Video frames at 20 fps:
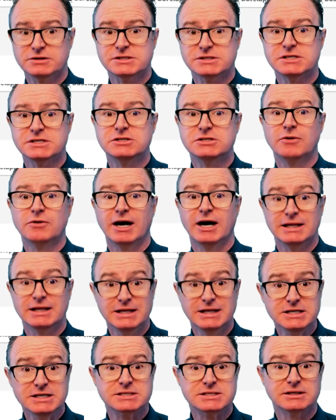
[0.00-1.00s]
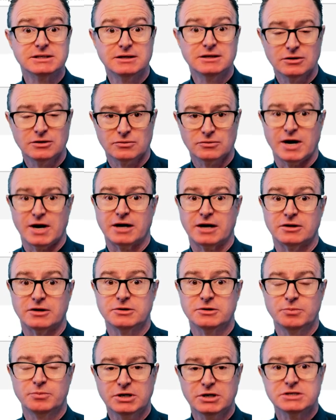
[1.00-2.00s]
SysUI list
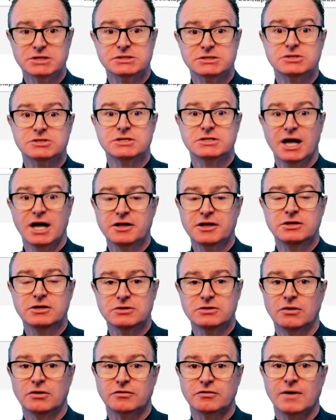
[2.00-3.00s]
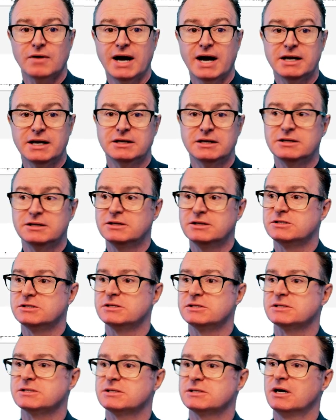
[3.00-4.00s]
record because there's nothing to override it in
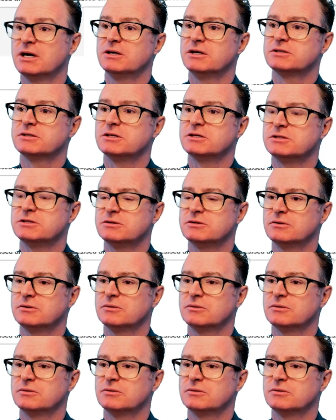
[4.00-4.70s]
sys